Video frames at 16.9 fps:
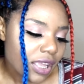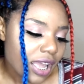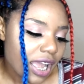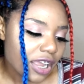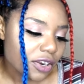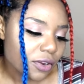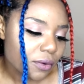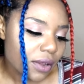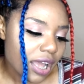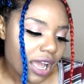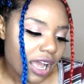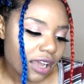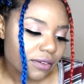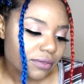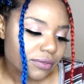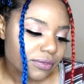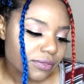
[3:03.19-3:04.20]
I know I
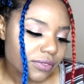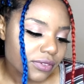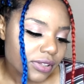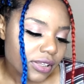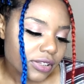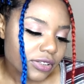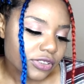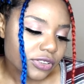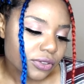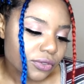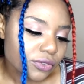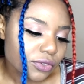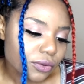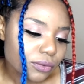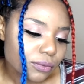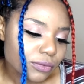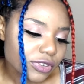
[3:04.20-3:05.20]
have, so
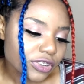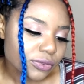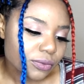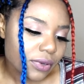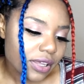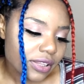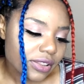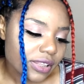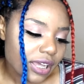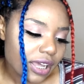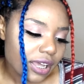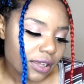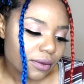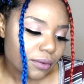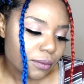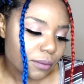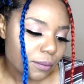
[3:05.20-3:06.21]
don't sweat
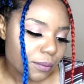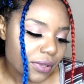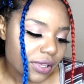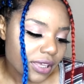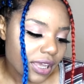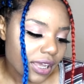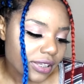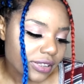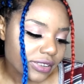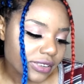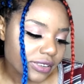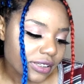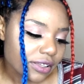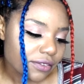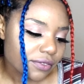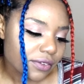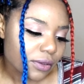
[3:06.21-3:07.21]
that
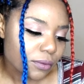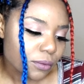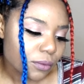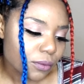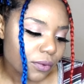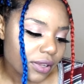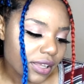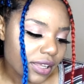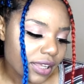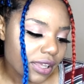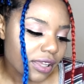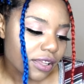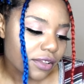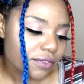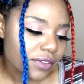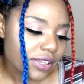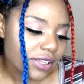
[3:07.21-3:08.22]
BS if it
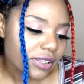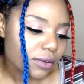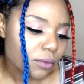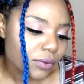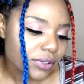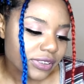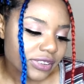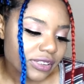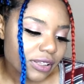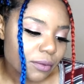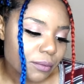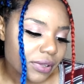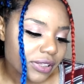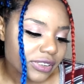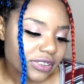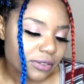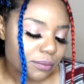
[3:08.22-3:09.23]
if it wasn't
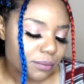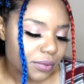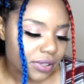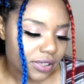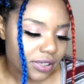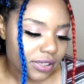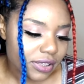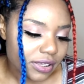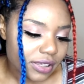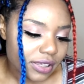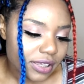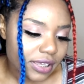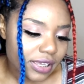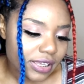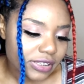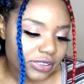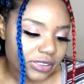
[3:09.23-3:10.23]
meant to be
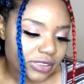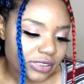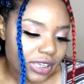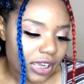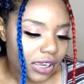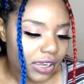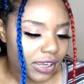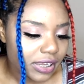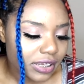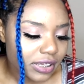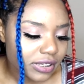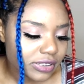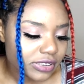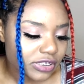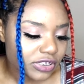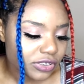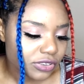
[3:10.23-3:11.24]
it's I
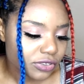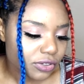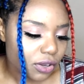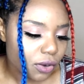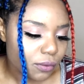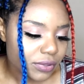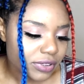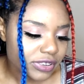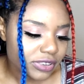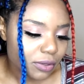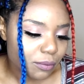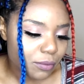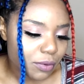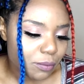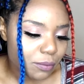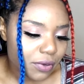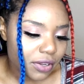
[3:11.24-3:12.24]
because there's always
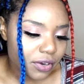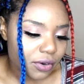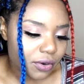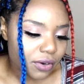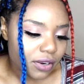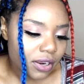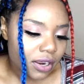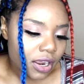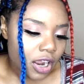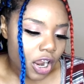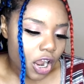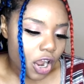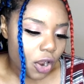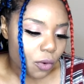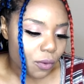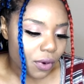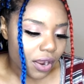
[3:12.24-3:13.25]
someone better
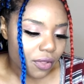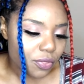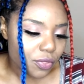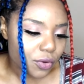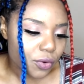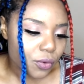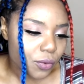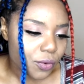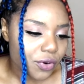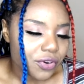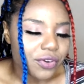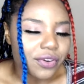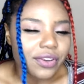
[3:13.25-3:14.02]
around the corner